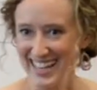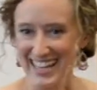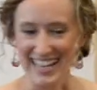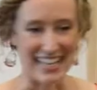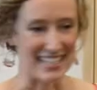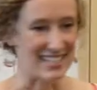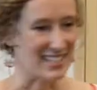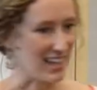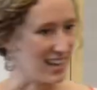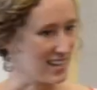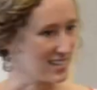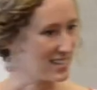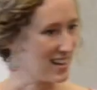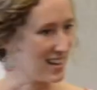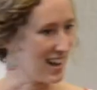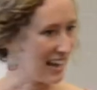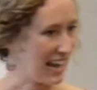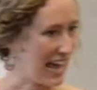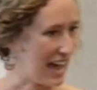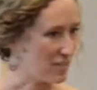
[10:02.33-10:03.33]
It does
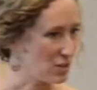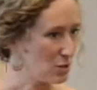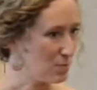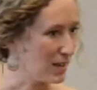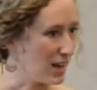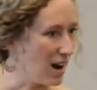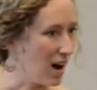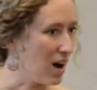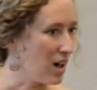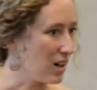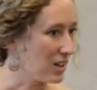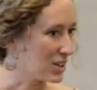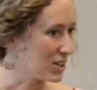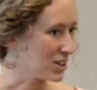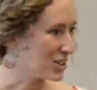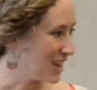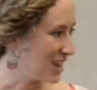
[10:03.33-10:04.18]
not have to be all or